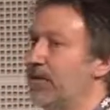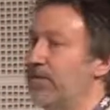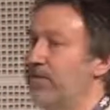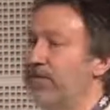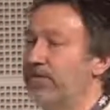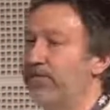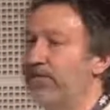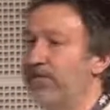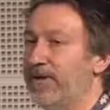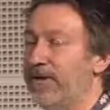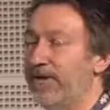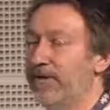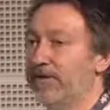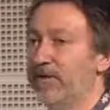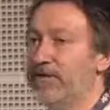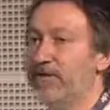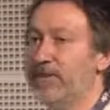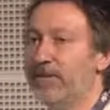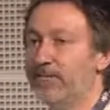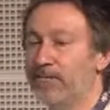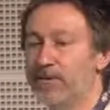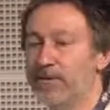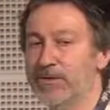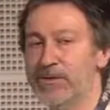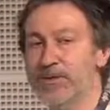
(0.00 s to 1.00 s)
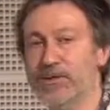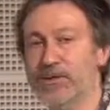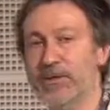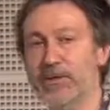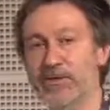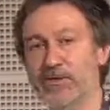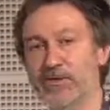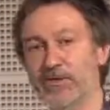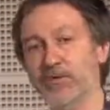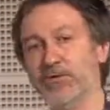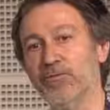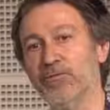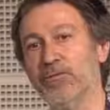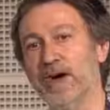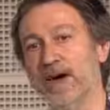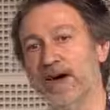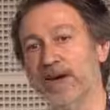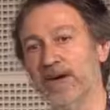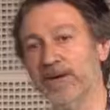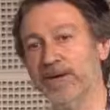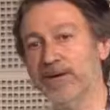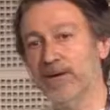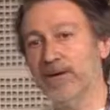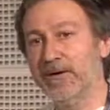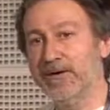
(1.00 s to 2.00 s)
of infected red blood cells to
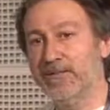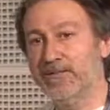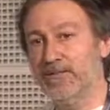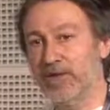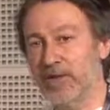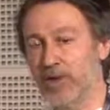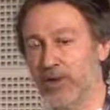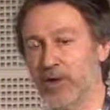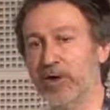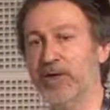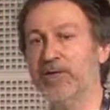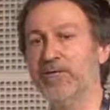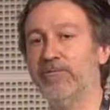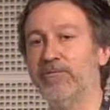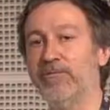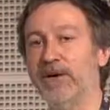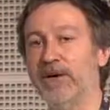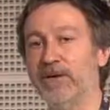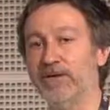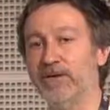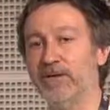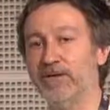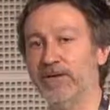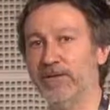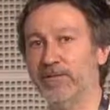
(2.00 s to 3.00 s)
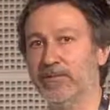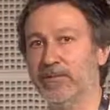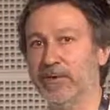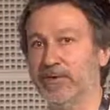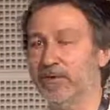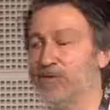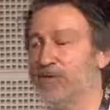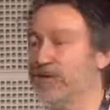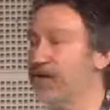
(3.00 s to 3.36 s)
bind non-infected red blood